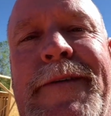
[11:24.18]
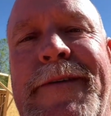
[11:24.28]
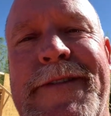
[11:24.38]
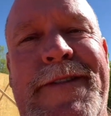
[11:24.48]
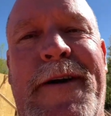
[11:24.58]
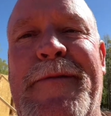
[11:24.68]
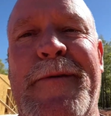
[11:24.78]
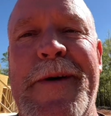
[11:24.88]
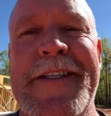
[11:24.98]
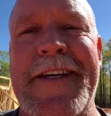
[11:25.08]
we're
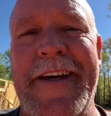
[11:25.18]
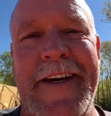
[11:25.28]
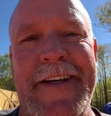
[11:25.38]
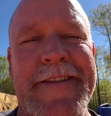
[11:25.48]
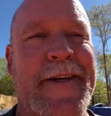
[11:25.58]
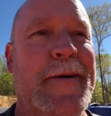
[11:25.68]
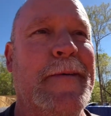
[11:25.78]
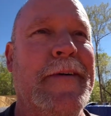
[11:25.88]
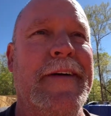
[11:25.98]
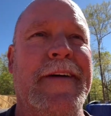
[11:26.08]
several weeks ahead, so
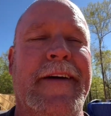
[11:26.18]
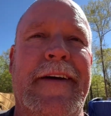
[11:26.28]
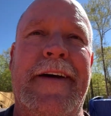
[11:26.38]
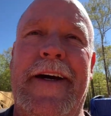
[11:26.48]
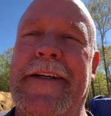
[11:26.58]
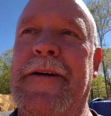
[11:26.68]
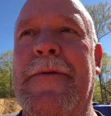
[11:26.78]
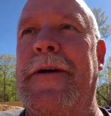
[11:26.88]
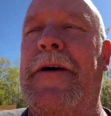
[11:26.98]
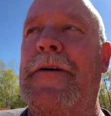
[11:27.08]
it didn't
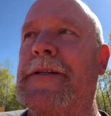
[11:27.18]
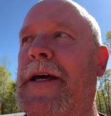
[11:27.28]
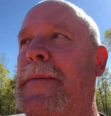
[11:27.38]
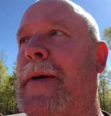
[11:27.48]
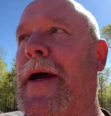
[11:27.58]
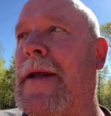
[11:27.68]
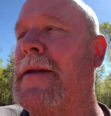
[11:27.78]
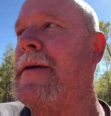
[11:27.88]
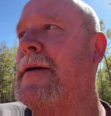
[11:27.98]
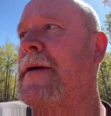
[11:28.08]
really hurt us that bad.
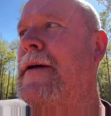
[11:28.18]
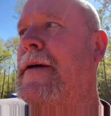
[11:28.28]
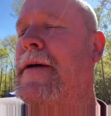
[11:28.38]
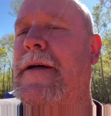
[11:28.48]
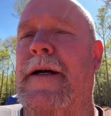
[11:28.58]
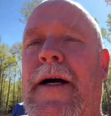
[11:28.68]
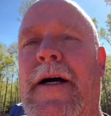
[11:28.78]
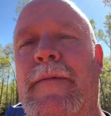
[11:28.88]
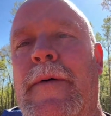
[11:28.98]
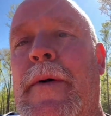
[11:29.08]

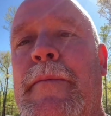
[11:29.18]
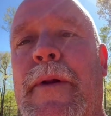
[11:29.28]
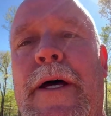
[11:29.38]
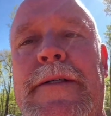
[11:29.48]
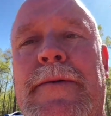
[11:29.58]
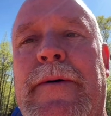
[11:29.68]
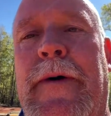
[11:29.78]
Uh, we've been blessed with the